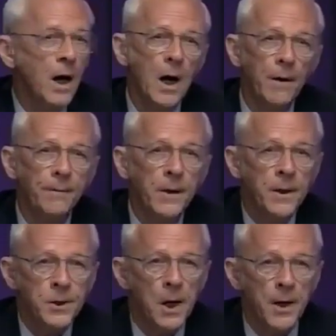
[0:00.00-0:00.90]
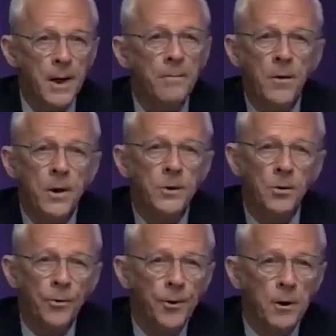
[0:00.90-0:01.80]
of study
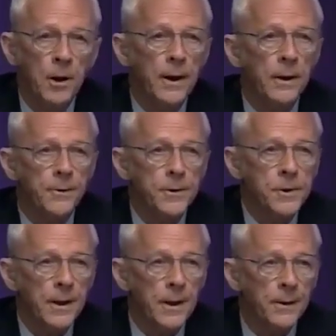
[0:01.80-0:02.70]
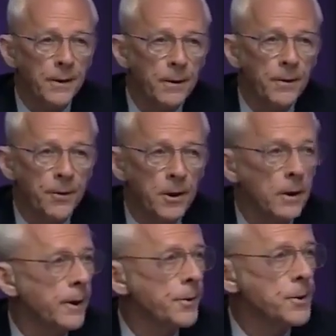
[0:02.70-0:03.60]
to thoroughly understand it,
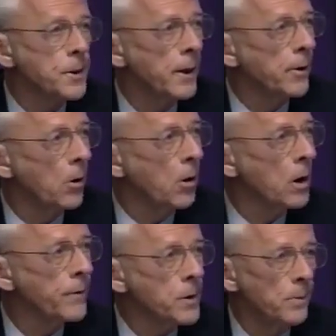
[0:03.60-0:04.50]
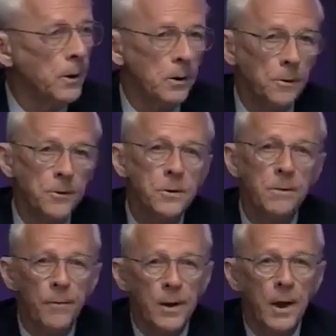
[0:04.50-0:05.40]
thoroughly understand all of its modes,
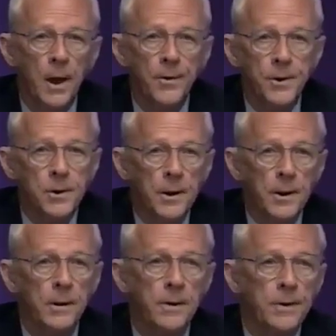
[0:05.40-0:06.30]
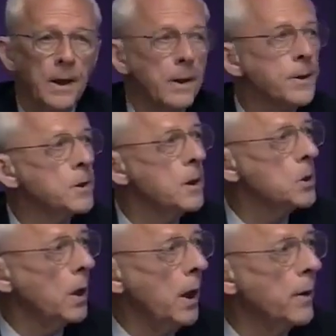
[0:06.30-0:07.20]
understand the
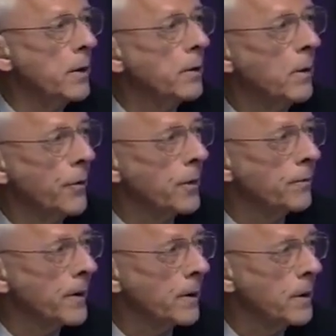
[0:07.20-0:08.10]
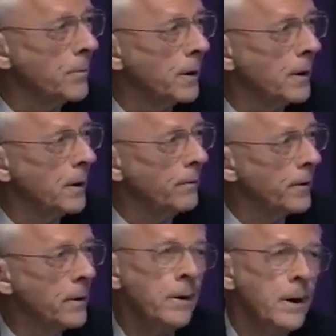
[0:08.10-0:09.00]
policies in it that affect the behavior,